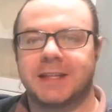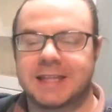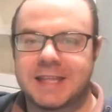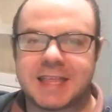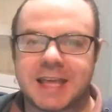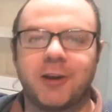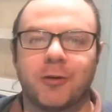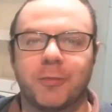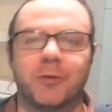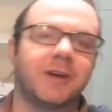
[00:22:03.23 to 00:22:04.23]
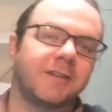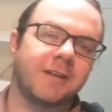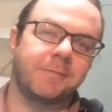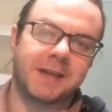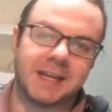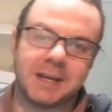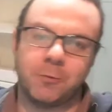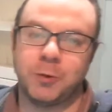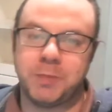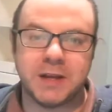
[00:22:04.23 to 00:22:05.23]
desirable is something, it
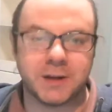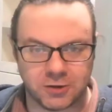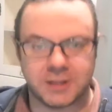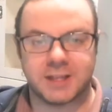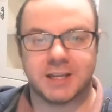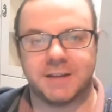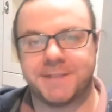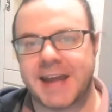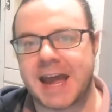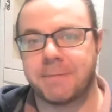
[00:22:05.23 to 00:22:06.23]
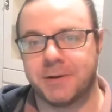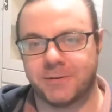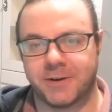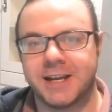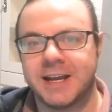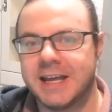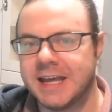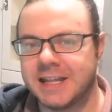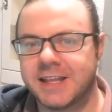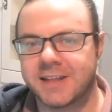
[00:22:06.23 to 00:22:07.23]
would be a good thing if it happened, right?
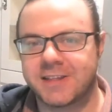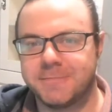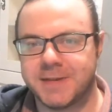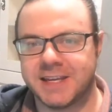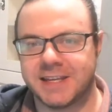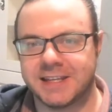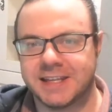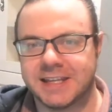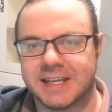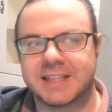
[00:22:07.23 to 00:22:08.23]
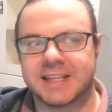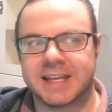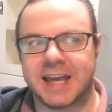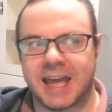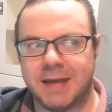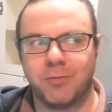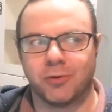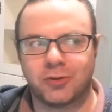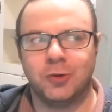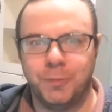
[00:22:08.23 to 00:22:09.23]
It doesn't mean it's able
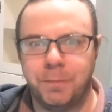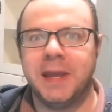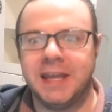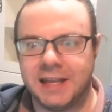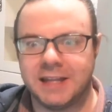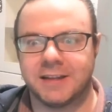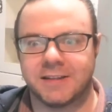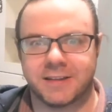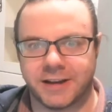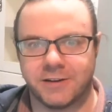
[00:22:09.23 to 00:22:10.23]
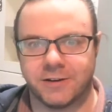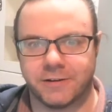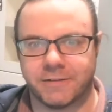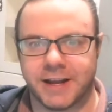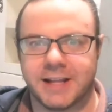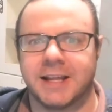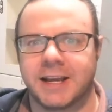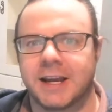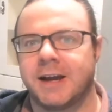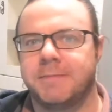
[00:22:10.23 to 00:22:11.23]
to be desired, right?
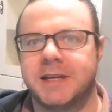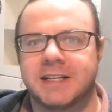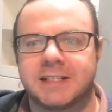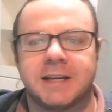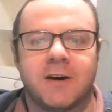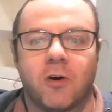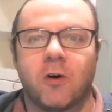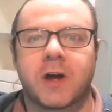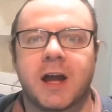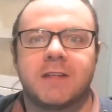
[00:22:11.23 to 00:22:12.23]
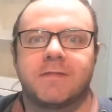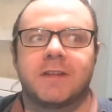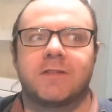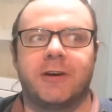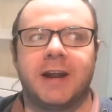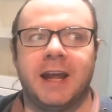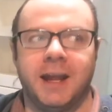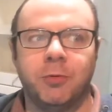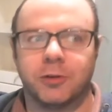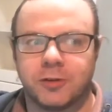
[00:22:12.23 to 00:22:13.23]
Like, I mean, it's all kinds of things are
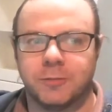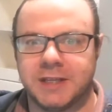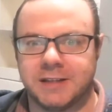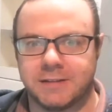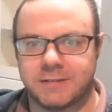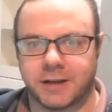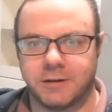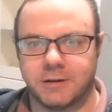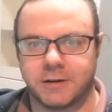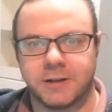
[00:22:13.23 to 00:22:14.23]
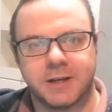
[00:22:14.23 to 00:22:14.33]
able to be desired